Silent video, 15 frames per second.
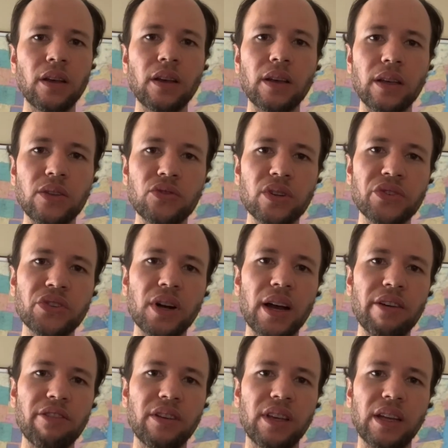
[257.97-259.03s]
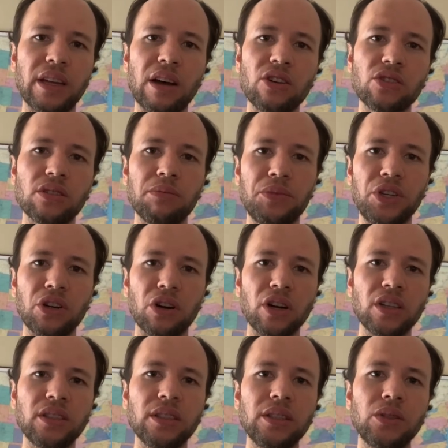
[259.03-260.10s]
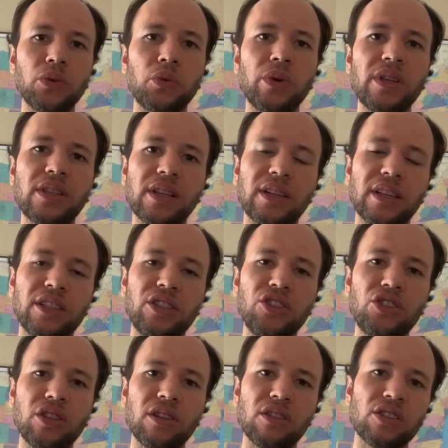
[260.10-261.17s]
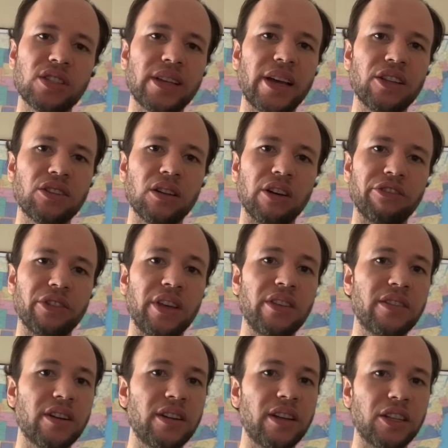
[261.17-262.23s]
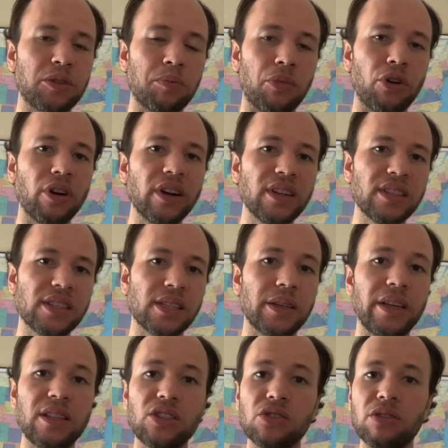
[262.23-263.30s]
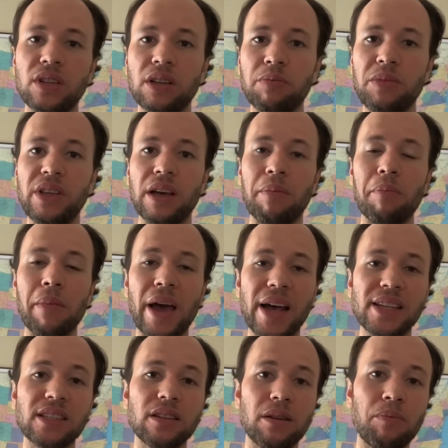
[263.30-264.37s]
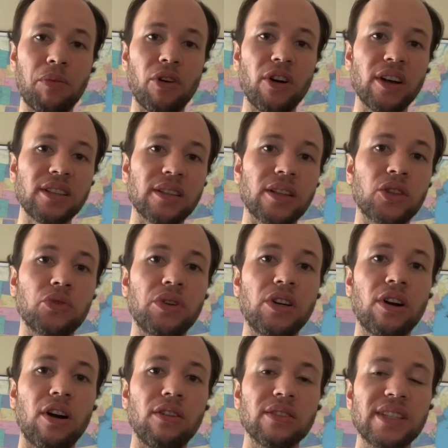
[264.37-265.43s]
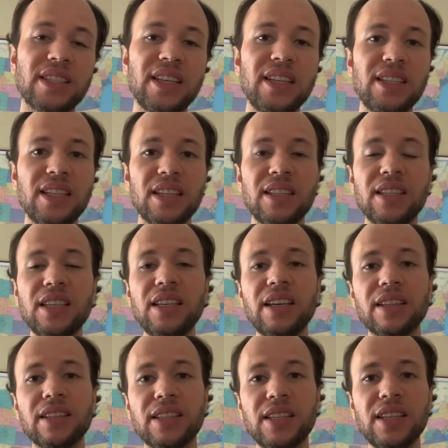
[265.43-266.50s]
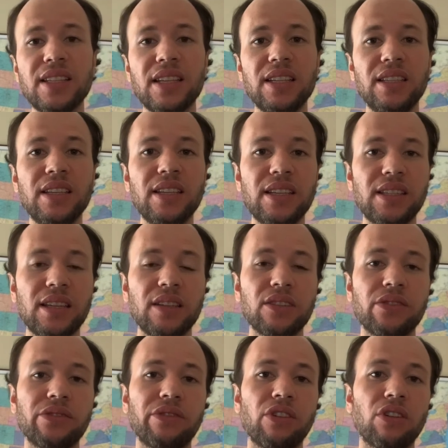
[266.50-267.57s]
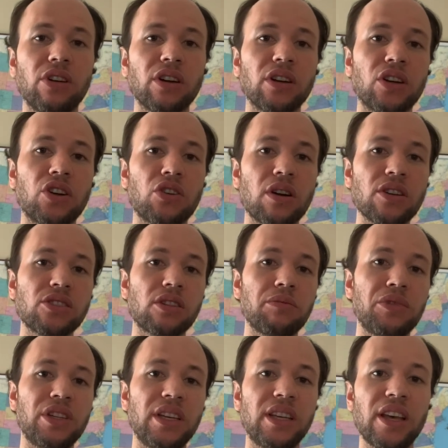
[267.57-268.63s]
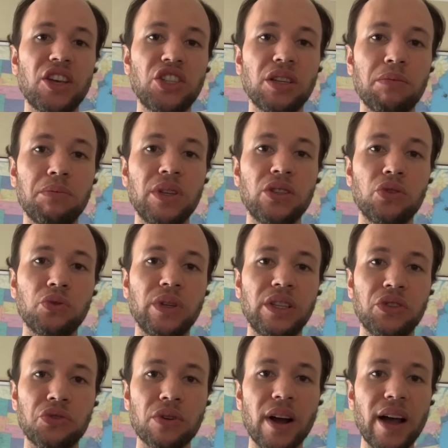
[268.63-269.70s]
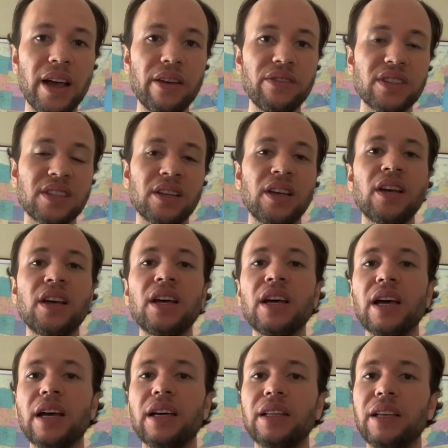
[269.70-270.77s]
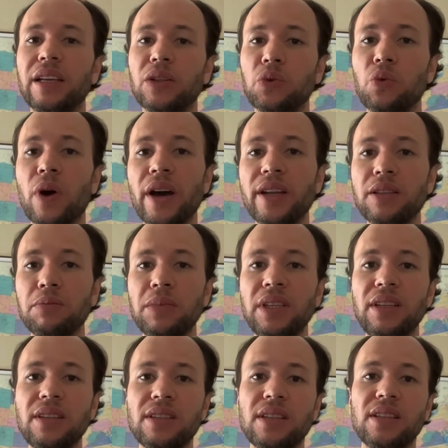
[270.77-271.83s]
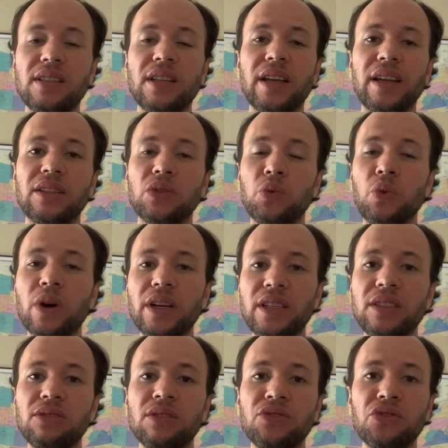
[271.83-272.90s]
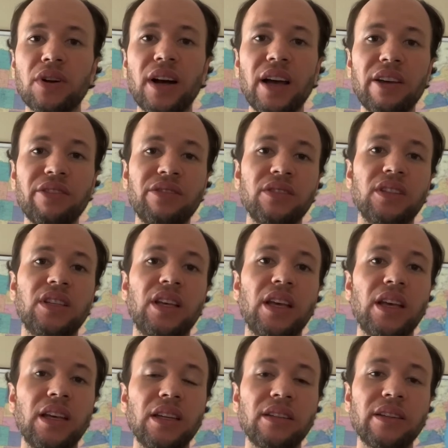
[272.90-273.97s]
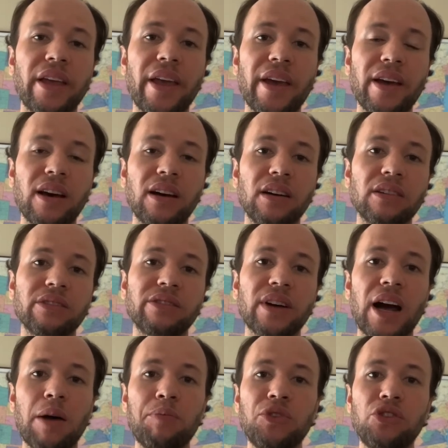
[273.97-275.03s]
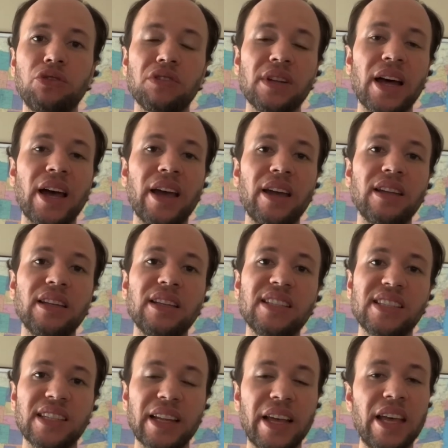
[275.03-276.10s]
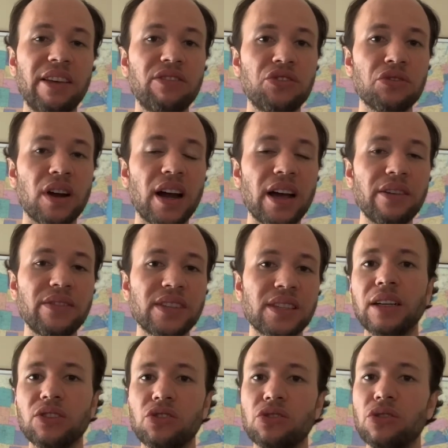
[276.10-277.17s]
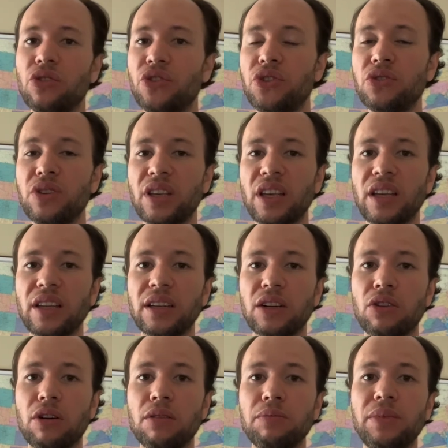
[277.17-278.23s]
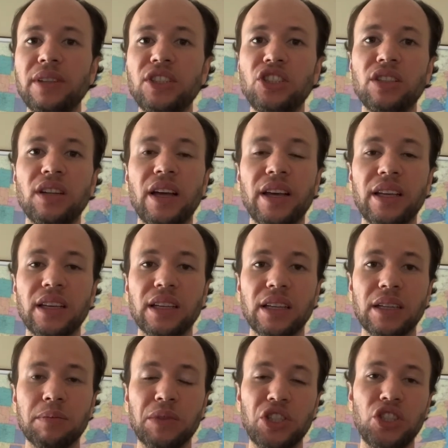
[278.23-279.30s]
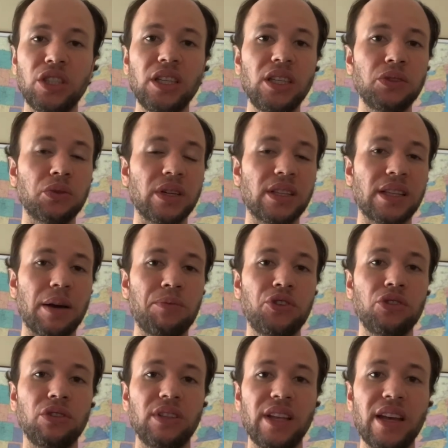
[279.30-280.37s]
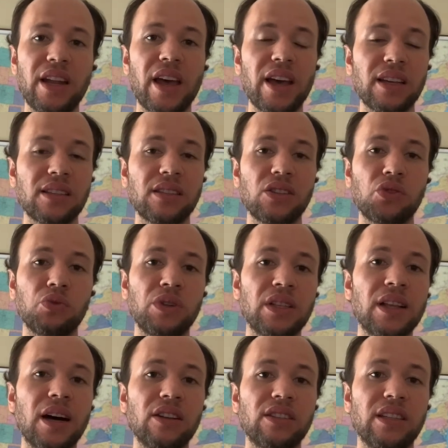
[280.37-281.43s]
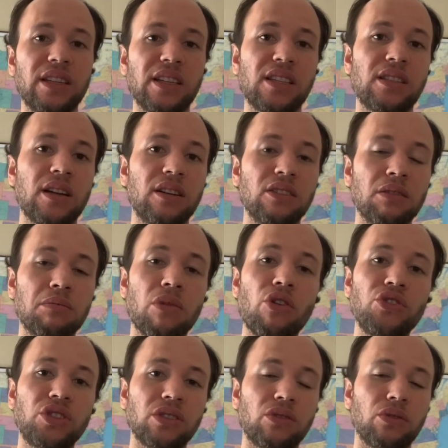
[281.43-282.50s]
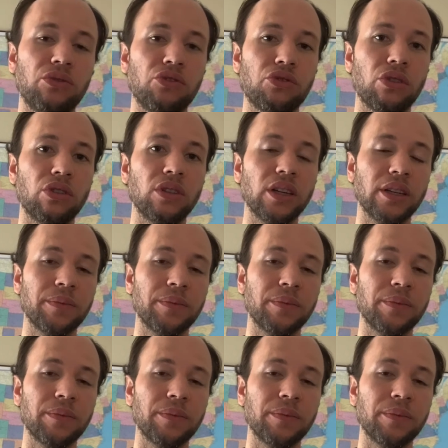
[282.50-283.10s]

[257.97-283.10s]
IndraDrive can also be ordered with an additional set of Ethernet ports. It's going to be a master port that we call CCD, and CCD stands for cross communication between drives. And what it means is that one IndraDrive can have up to 9 slave drives. So you can accomplish like a machine with up to 10 axes without an external motion controller.